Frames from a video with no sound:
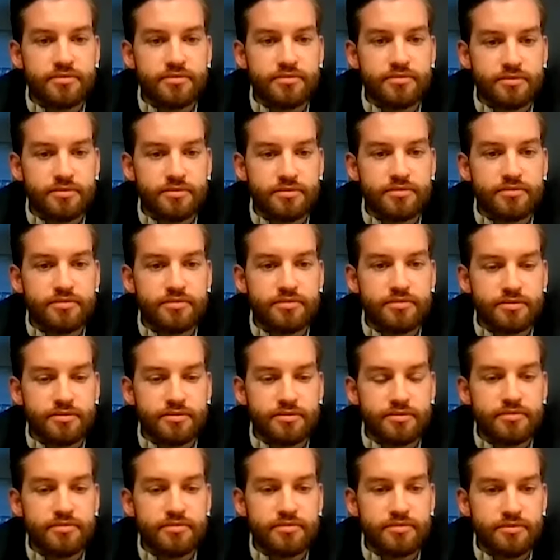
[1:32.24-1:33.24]

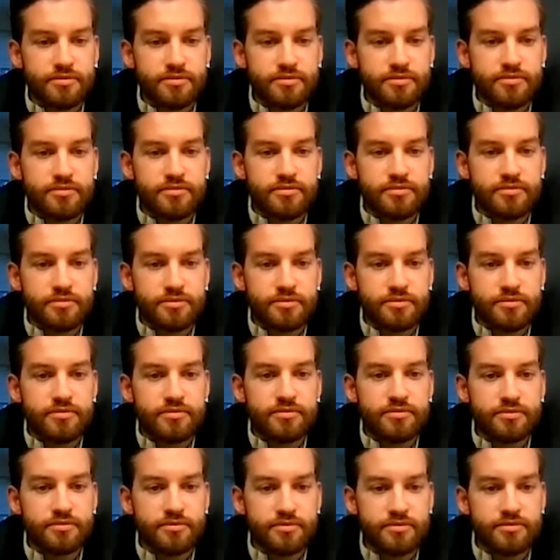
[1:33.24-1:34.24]

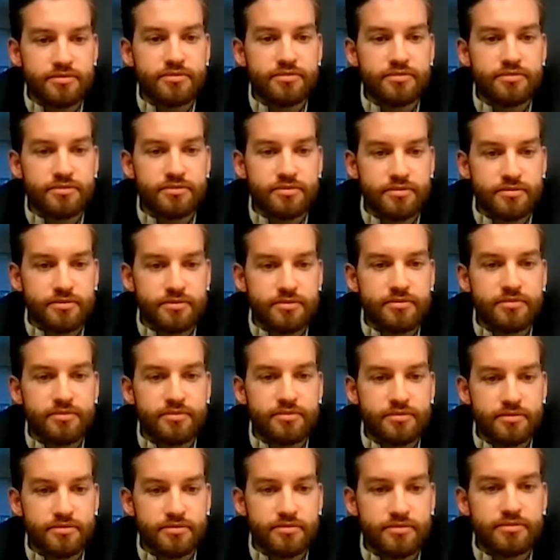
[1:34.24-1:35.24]

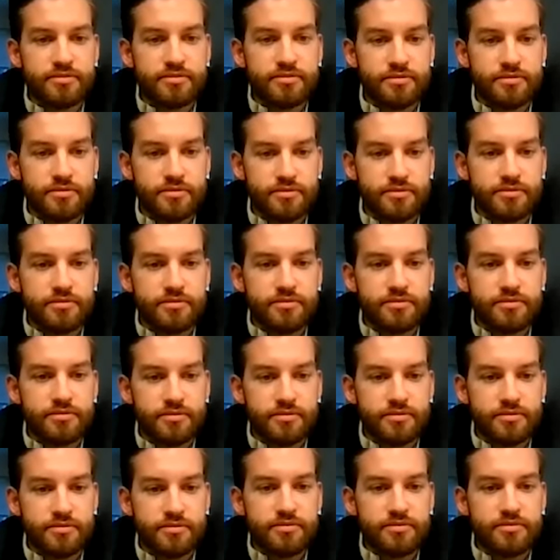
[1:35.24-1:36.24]

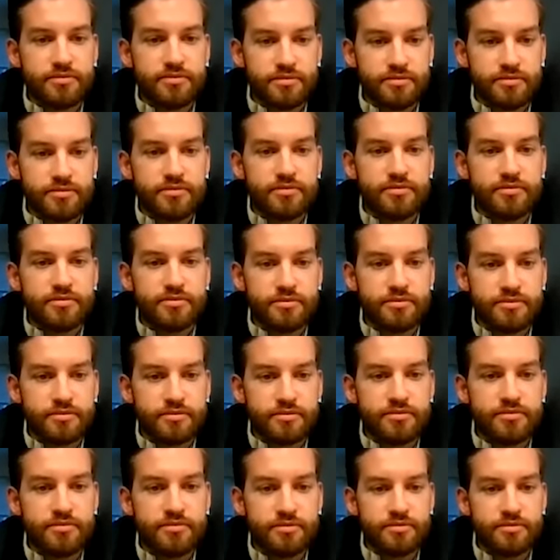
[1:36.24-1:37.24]

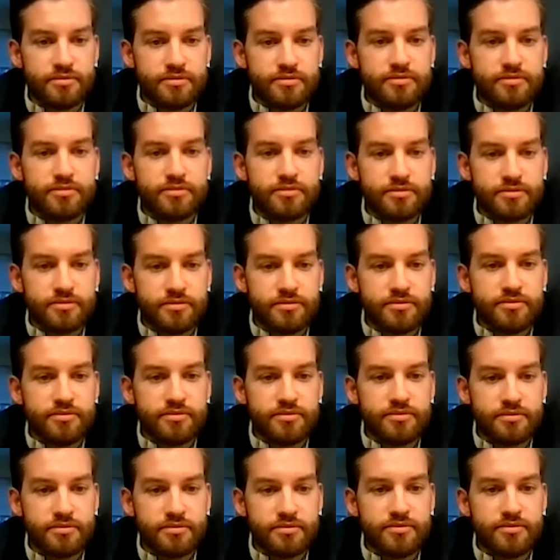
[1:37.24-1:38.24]

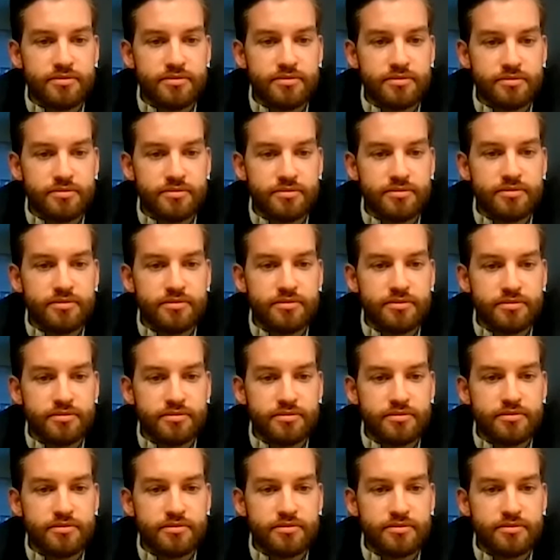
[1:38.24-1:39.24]

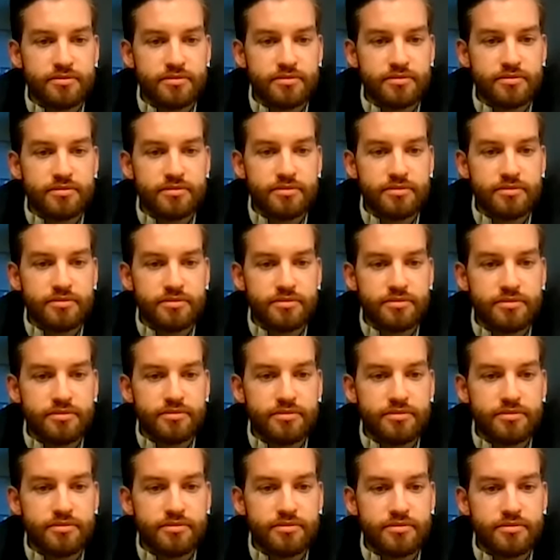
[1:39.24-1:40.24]
The person shown says nothing.